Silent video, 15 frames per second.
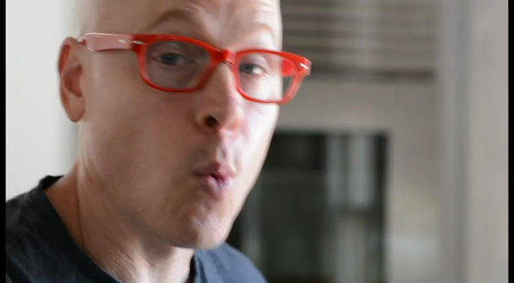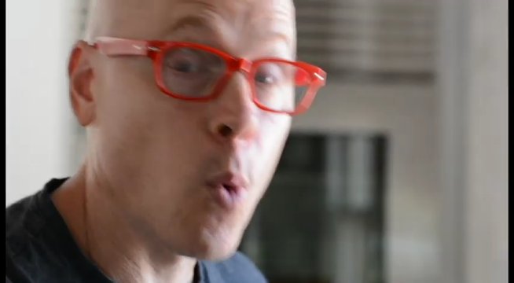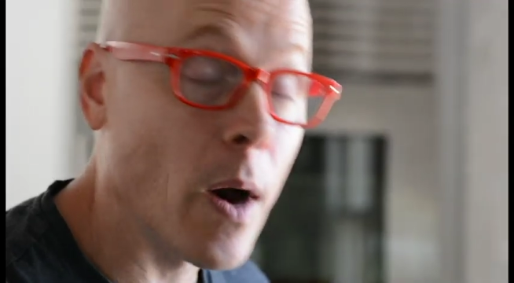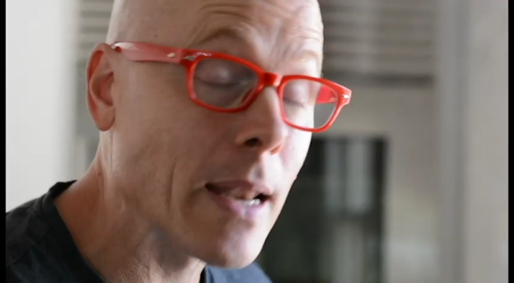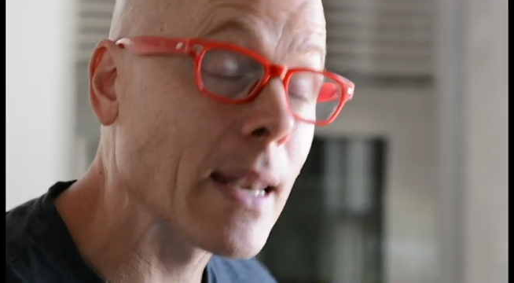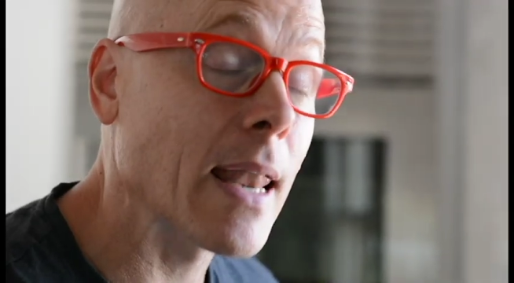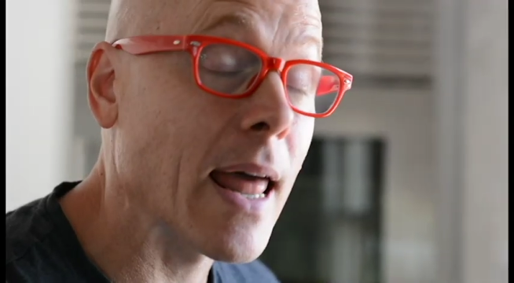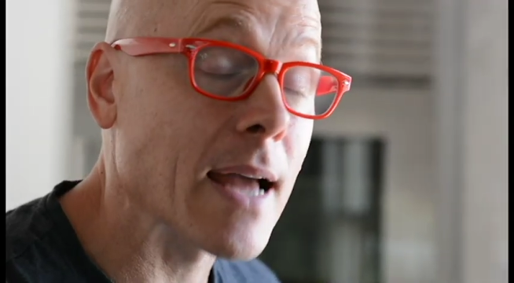
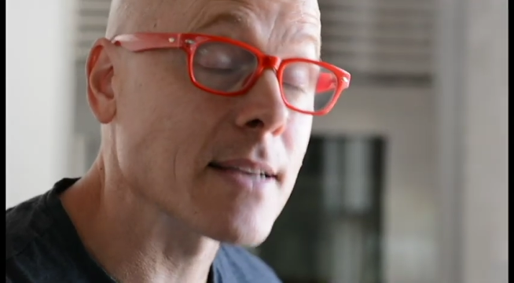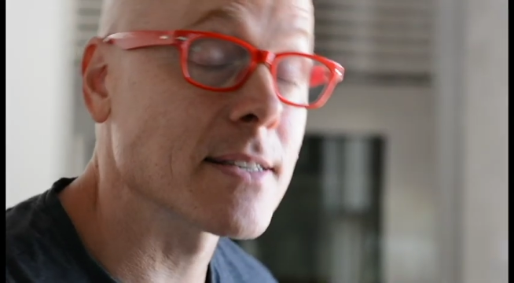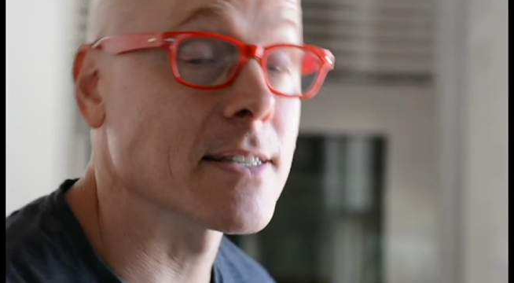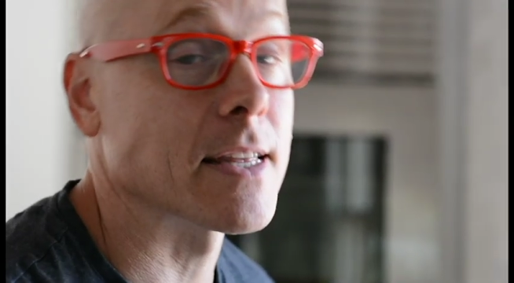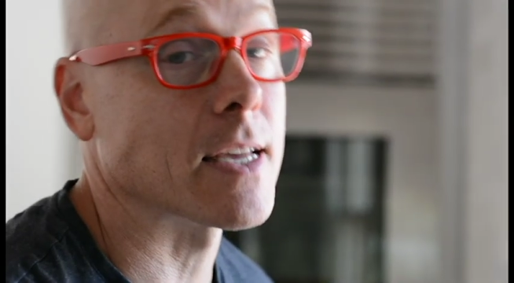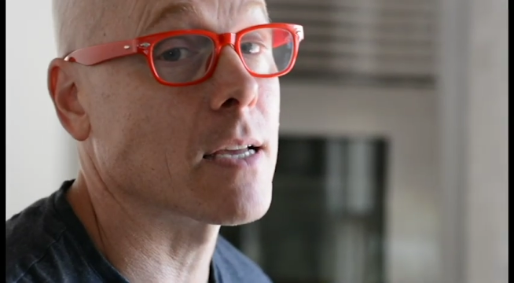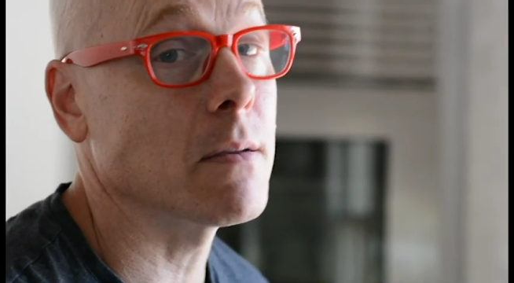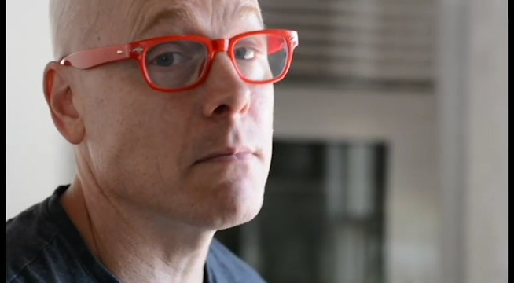One last
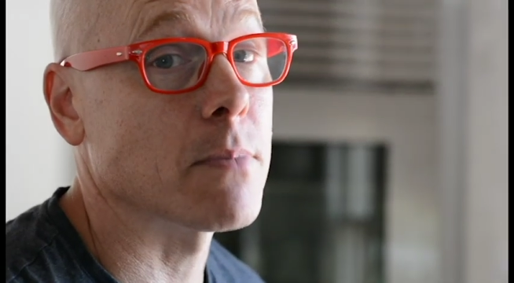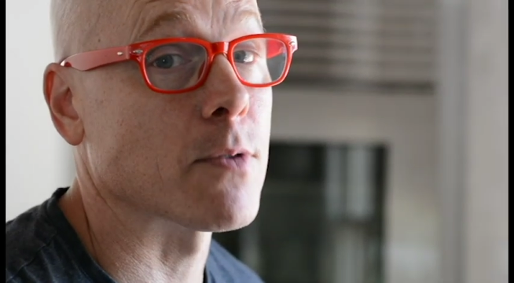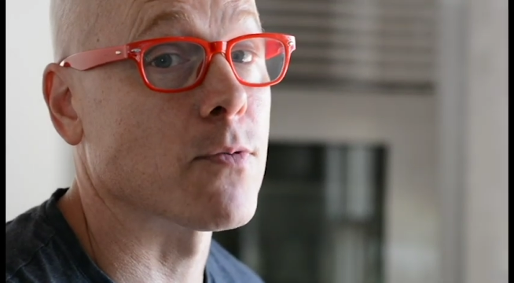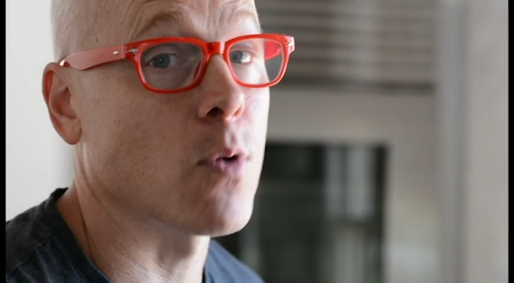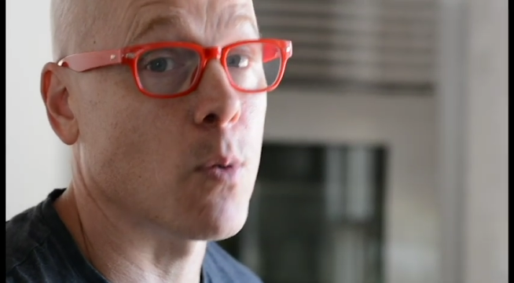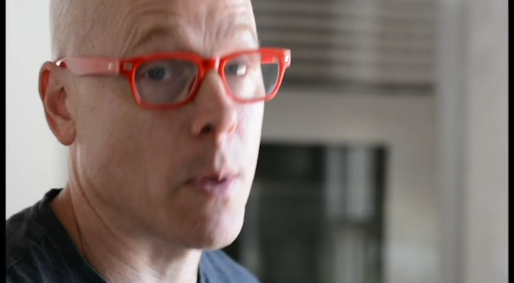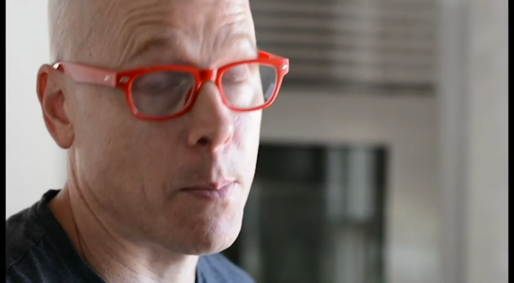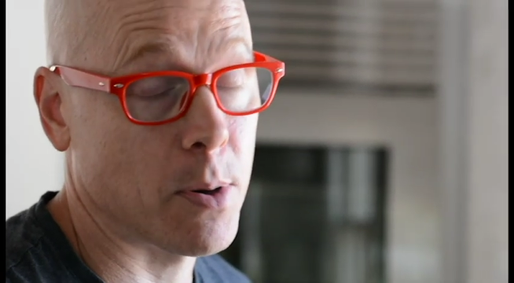thing
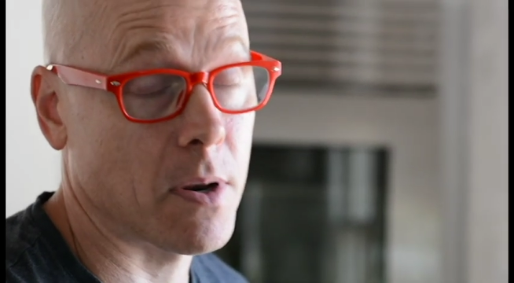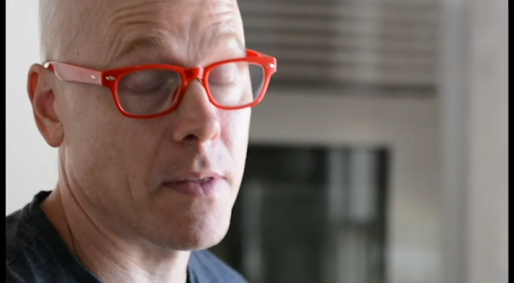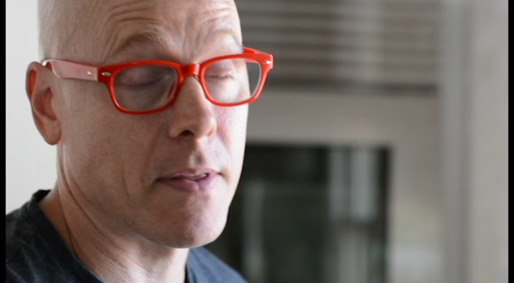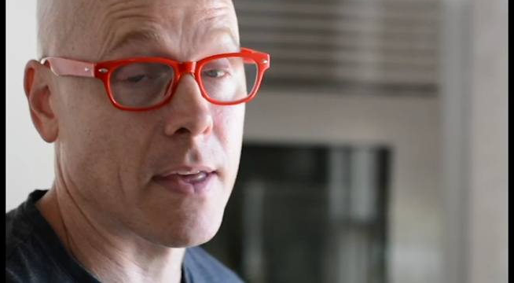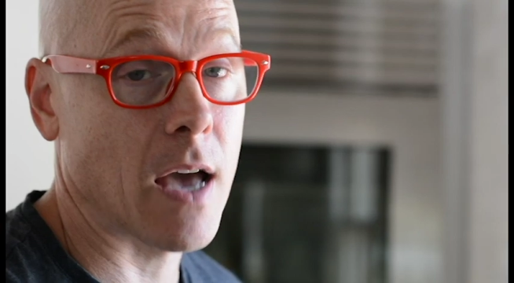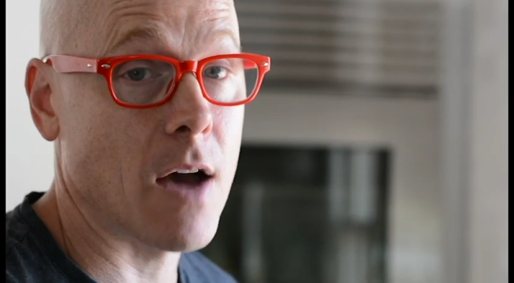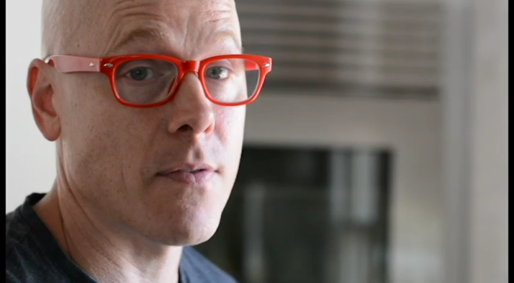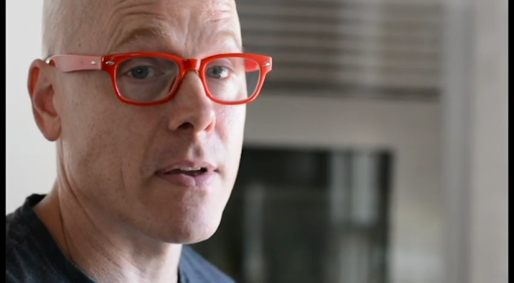before we put it in
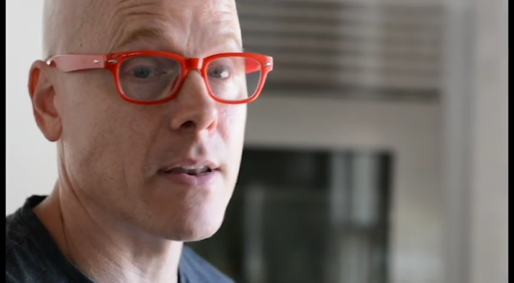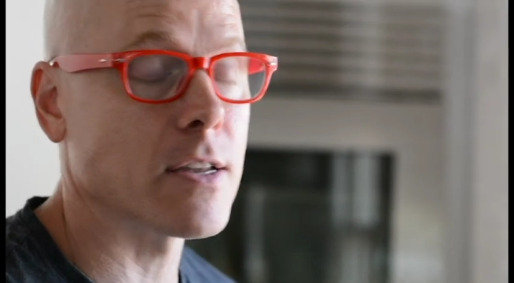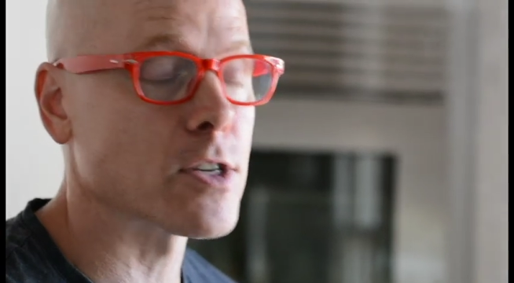the oven,